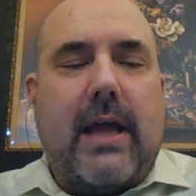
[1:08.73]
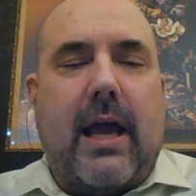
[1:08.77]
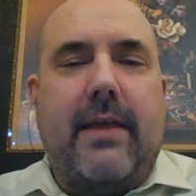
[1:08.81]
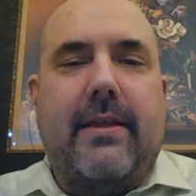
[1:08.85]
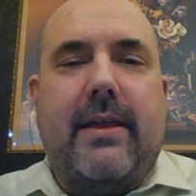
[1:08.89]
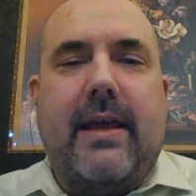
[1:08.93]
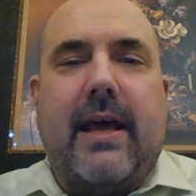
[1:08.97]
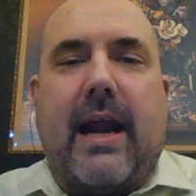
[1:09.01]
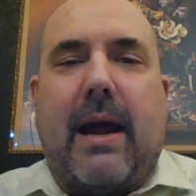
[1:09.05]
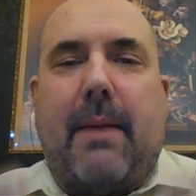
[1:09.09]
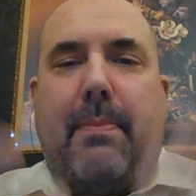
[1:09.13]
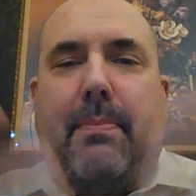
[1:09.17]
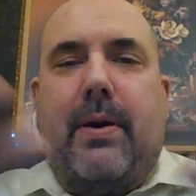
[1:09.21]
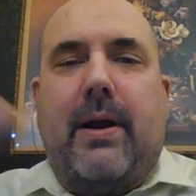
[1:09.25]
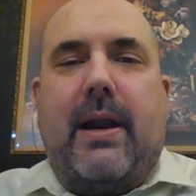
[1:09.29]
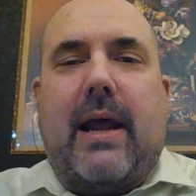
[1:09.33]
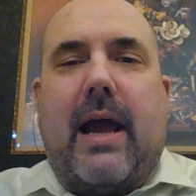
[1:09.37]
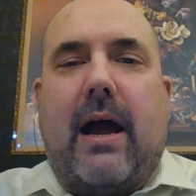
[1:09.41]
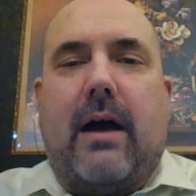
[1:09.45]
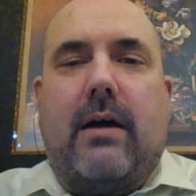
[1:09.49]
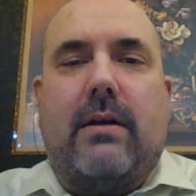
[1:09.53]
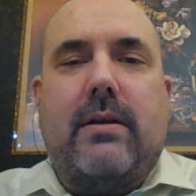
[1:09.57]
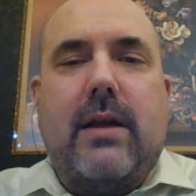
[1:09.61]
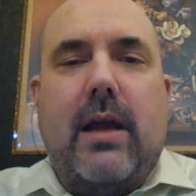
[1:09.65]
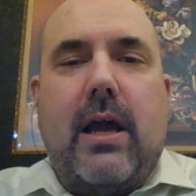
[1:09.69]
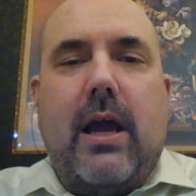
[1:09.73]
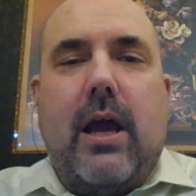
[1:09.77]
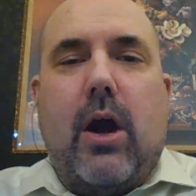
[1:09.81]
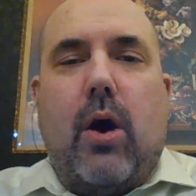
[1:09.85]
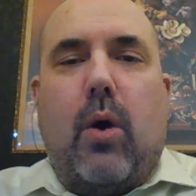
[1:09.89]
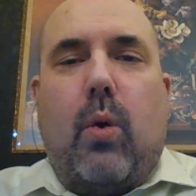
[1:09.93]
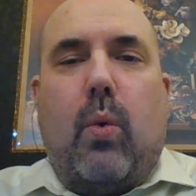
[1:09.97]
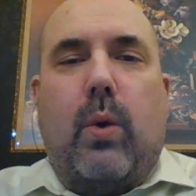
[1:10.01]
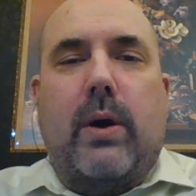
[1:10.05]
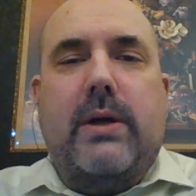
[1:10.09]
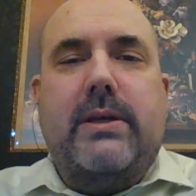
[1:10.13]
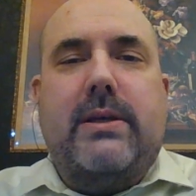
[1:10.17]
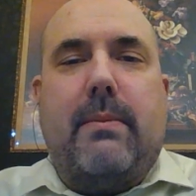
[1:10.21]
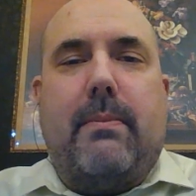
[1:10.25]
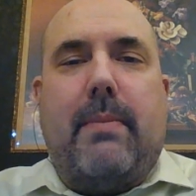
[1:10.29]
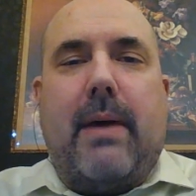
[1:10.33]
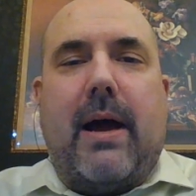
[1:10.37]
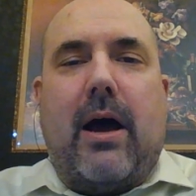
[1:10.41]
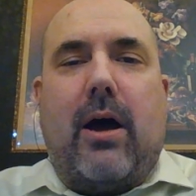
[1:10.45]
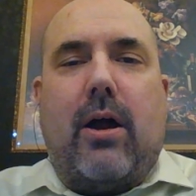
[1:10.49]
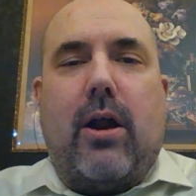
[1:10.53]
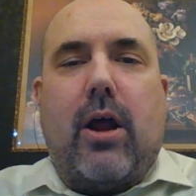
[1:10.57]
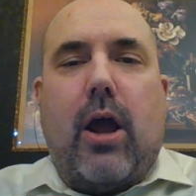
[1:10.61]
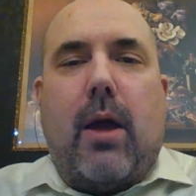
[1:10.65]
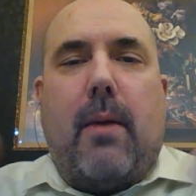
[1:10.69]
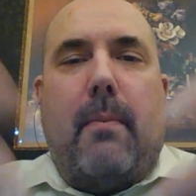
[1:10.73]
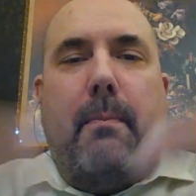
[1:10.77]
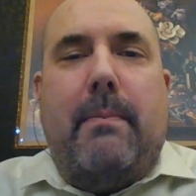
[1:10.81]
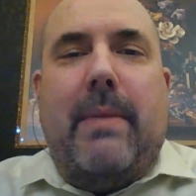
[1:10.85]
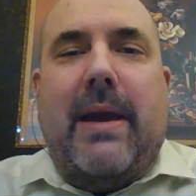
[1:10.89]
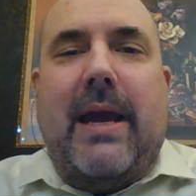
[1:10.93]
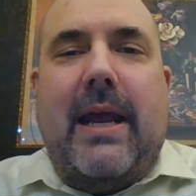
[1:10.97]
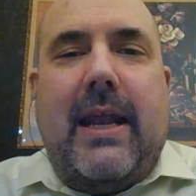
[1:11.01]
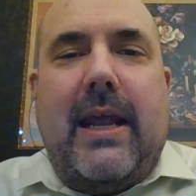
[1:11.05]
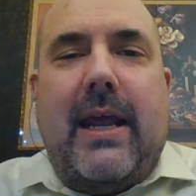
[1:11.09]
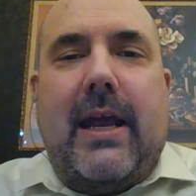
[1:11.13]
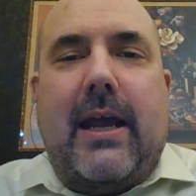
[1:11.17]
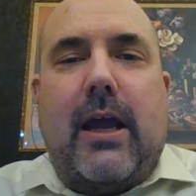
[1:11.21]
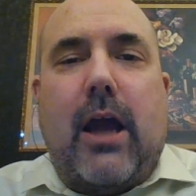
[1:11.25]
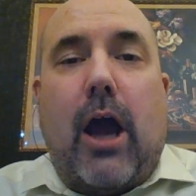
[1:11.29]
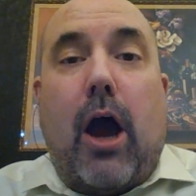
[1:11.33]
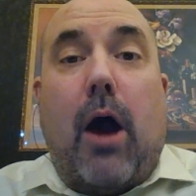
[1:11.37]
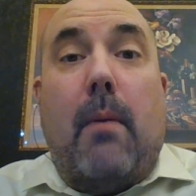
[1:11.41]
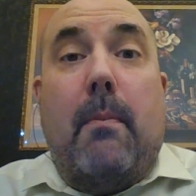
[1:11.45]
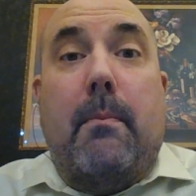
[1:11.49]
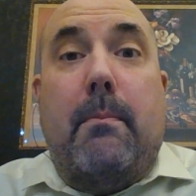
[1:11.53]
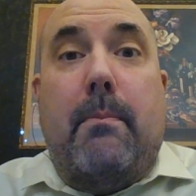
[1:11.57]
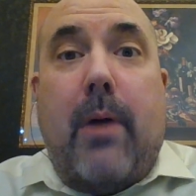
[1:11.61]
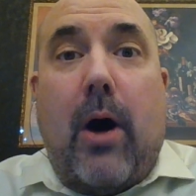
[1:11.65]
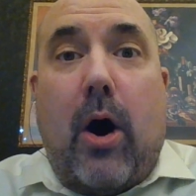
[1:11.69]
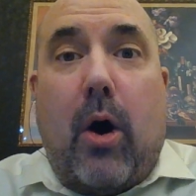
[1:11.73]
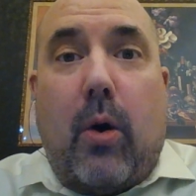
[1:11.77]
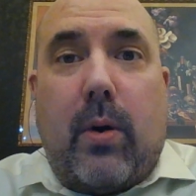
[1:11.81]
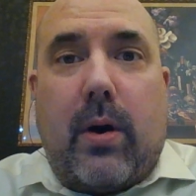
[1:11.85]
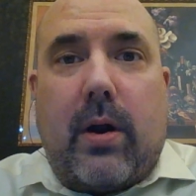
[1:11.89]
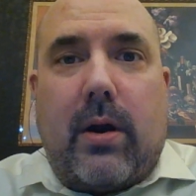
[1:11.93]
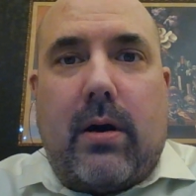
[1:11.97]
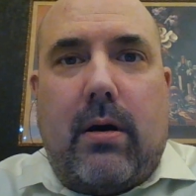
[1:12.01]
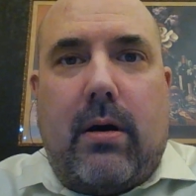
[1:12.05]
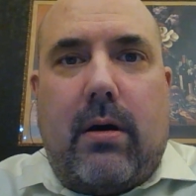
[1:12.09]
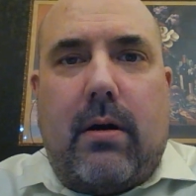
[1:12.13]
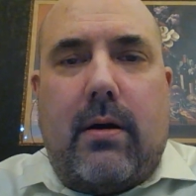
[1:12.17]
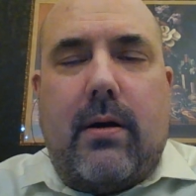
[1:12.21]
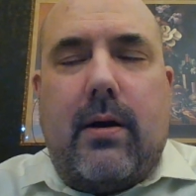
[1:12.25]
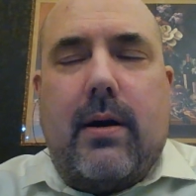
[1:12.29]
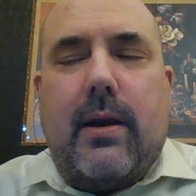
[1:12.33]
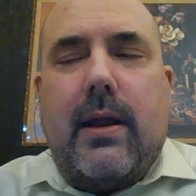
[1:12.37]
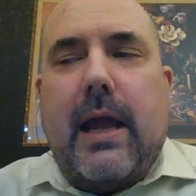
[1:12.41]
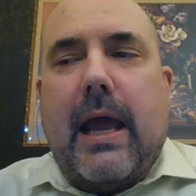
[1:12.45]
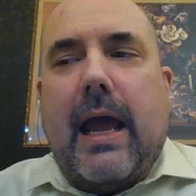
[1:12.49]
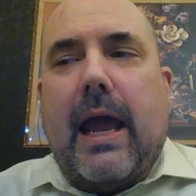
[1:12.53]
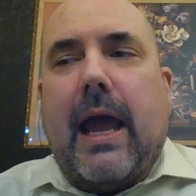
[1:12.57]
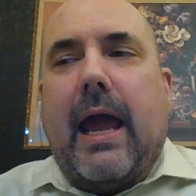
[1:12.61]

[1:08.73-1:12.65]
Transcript: I put out was about meeting Beauregard.